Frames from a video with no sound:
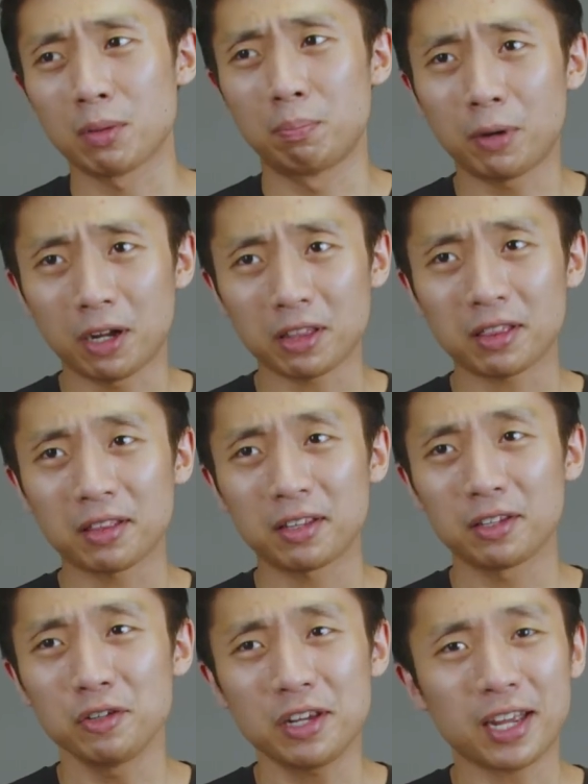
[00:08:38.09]
but
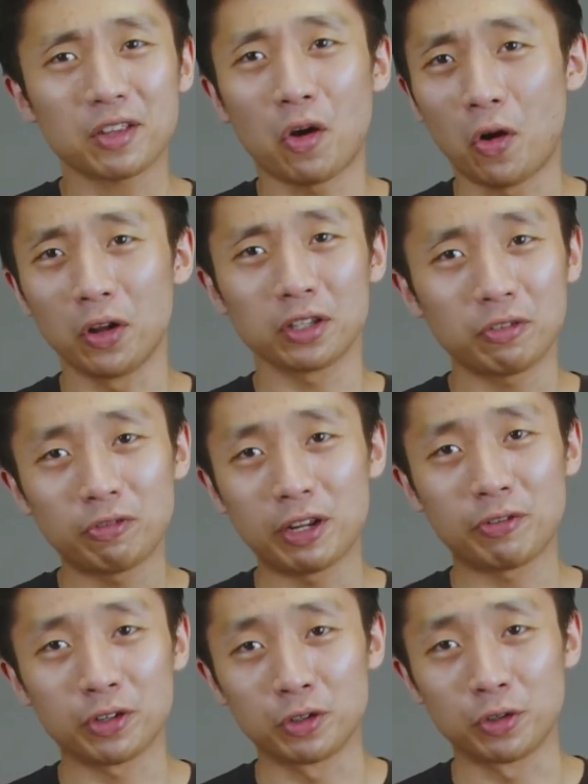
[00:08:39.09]
you get all the
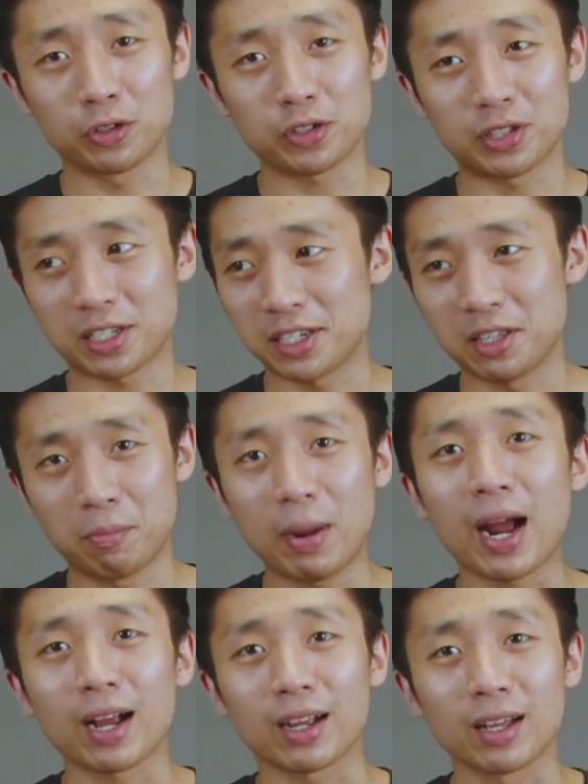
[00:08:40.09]
flavor notes that's in the
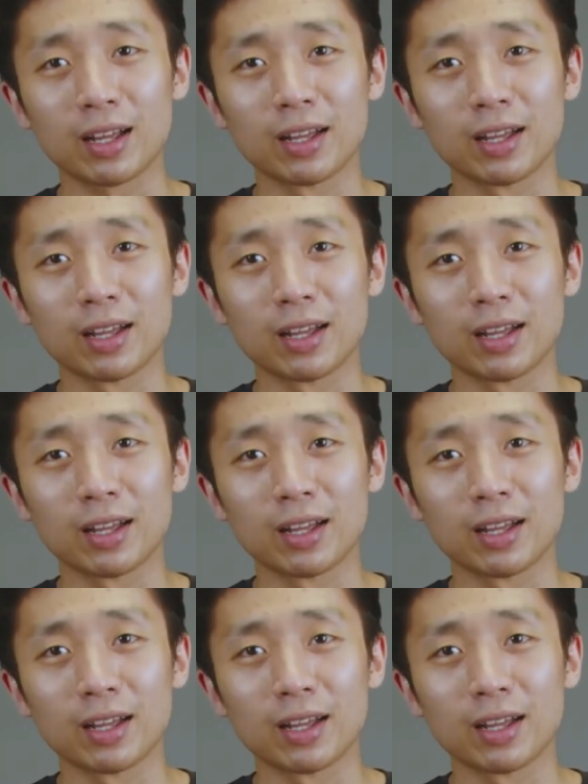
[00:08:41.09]
bag.